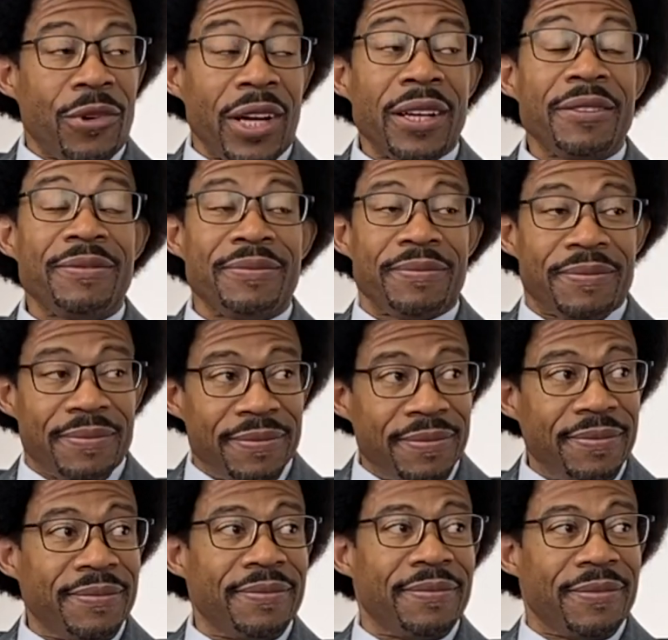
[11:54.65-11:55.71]
Right.
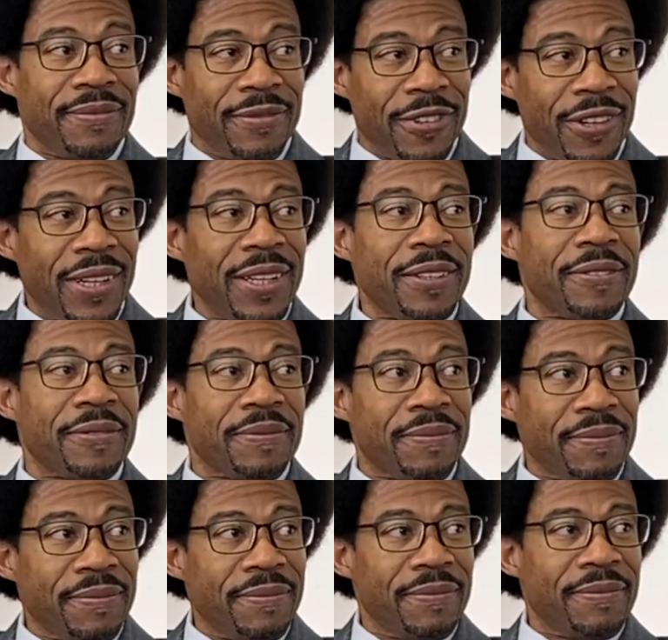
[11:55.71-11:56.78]
Right. Because right. there was
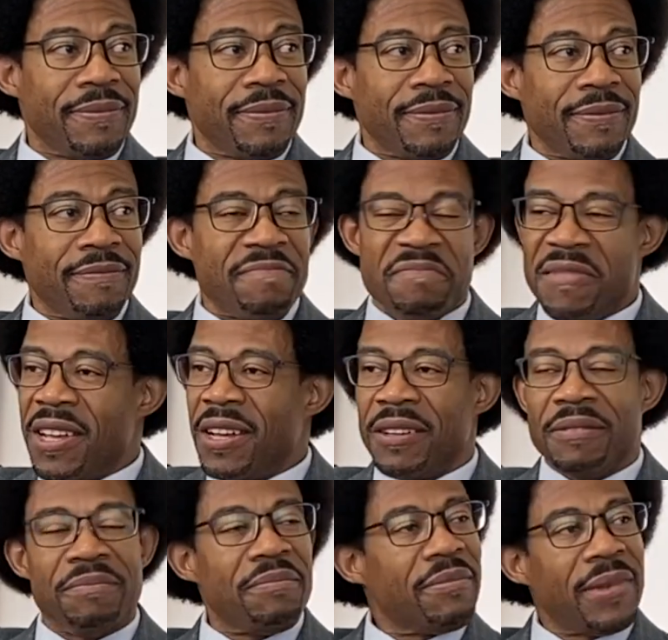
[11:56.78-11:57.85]
no draft at all during your
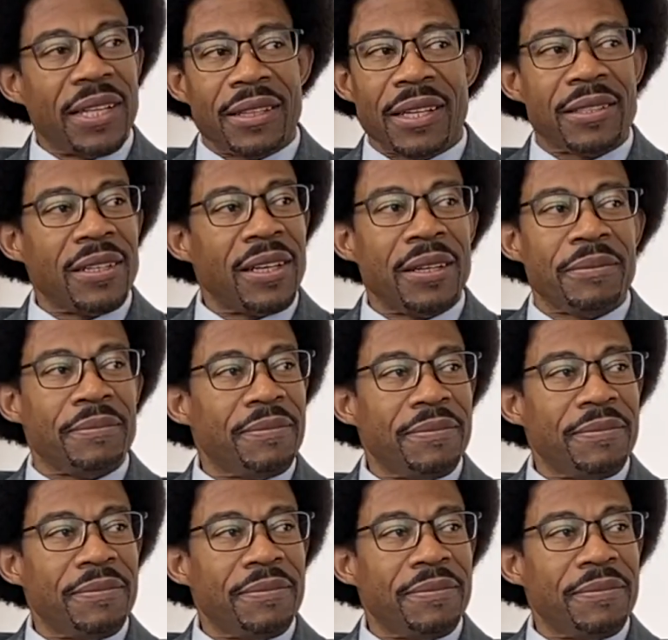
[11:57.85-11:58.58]
time. At that time.